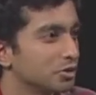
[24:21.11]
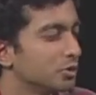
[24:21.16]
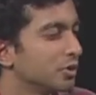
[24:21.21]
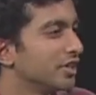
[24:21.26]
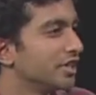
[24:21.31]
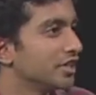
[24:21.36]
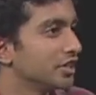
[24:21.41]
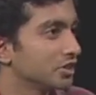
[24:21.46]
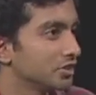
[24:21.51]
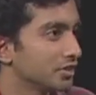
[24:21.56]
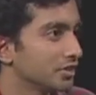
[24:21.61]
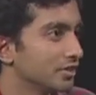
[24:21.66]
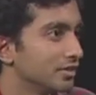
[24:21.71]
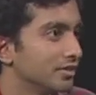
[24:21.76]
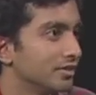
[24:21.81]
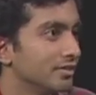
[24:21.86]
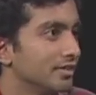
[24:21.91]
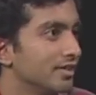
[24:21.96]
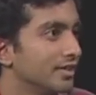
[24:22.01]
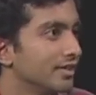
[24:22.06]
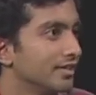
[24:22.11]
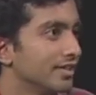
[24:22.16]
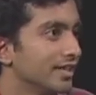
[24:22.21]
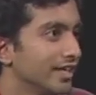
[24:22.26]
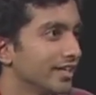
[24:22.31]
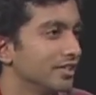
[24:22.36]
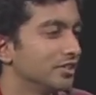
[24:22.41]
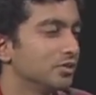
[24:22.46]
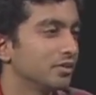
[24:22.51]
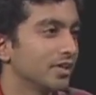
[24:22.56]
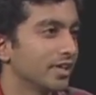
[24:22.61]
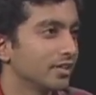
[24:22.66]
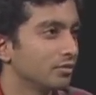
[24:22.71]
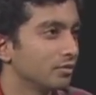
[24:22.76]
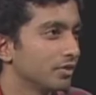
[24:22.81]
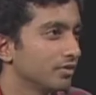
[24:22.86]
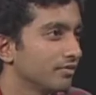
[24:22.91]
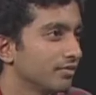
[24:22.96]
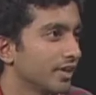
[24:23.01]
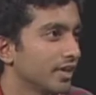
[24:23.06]
tradition, getting together
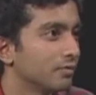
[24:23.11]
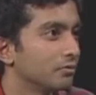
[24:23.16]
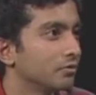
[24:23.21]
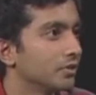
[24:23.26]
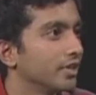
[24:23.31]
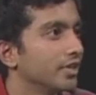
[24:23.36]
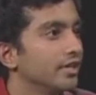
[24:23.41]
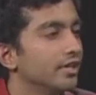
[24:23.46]
with family.